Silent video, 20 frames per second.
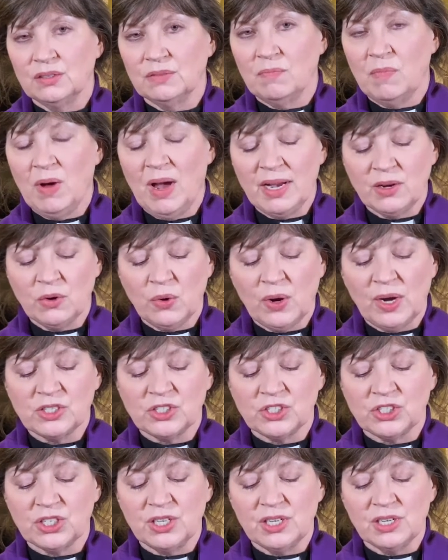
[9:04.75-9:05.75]
My
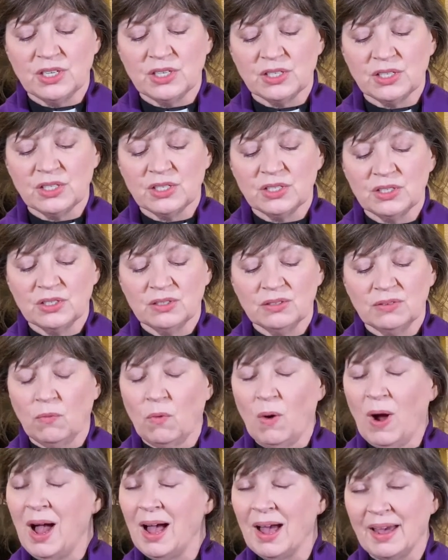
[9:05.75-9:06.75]
question is,
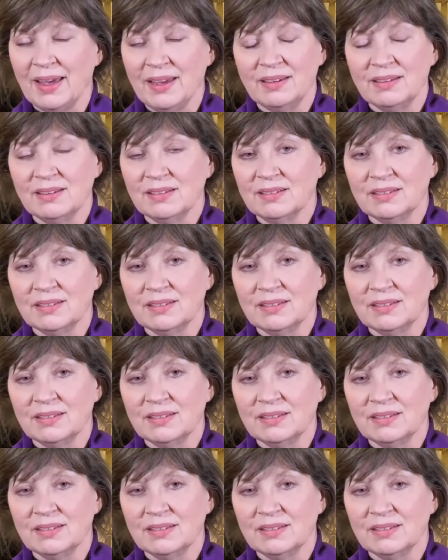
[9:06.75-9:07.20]
why?